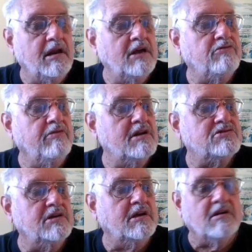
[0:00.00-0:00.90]
entry,
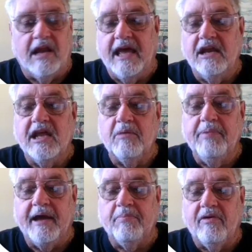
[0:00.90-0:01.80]
descent, and landing
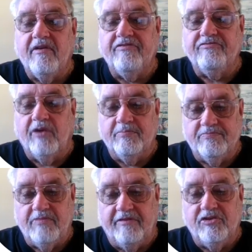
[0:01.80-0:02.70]
paper from
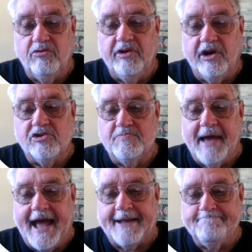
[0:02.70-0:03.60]
a few years
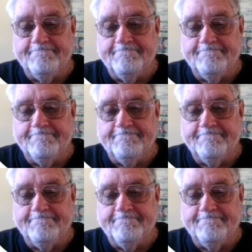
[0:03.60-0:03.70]
back.